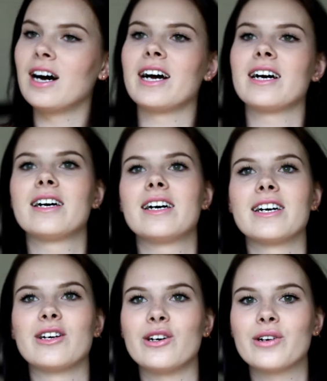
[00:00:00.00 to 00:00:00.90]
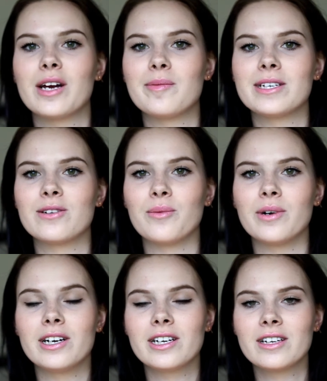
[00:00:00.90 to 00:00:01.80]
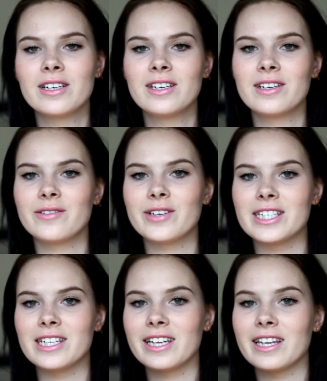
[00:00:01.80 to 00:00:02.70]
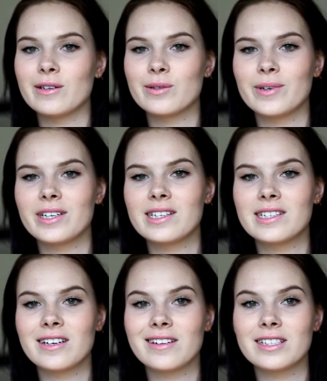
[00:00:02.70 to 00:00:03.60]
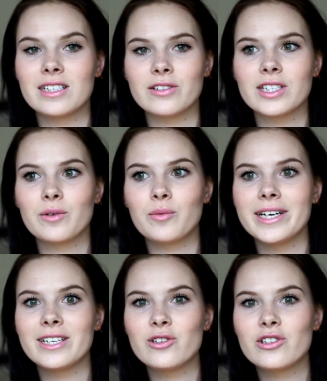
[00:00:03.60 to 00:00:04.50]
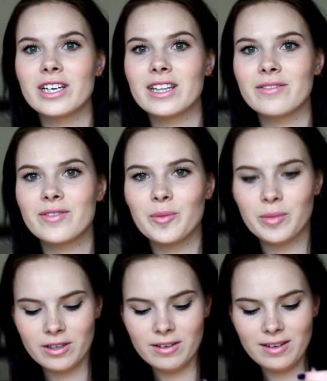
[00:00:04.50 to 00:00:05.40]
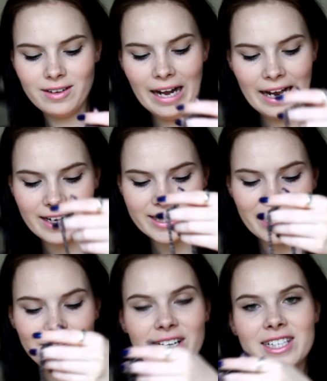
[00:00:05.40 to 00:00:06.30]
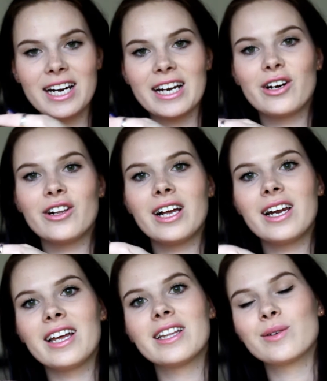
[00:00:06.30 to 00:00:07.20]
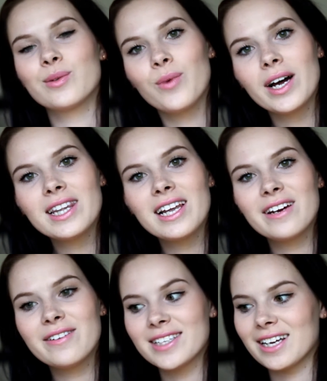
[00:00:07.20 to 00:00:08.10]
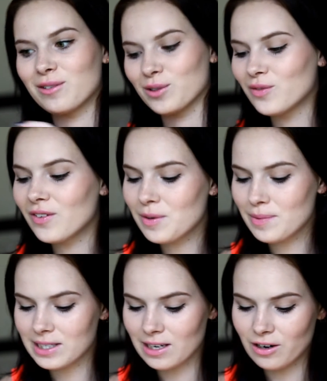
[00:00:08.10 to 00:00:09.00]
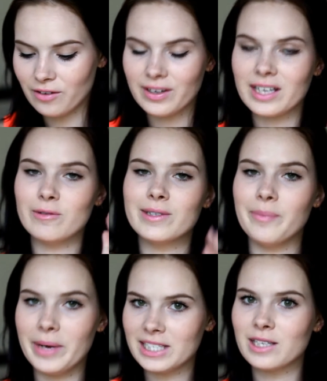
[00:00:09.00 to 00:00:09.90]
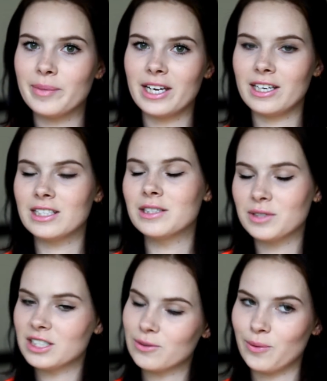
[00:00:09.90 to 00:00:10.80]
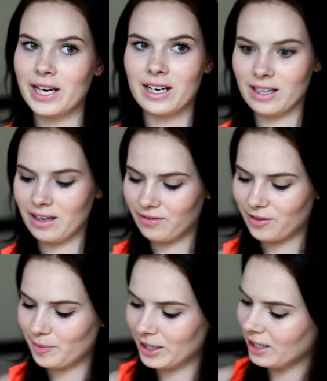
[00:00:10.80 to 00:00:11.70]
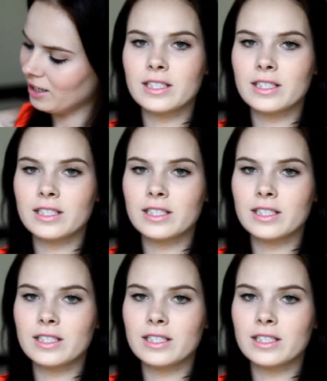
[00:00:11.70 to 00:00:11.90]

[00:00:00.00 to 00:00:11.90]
A girl came into work recently that was wearing this necklace and I was like, where did you get that from? And I found it at Colette and there was one left and it was 50% off and it was meant to be. It was just waiting there for me.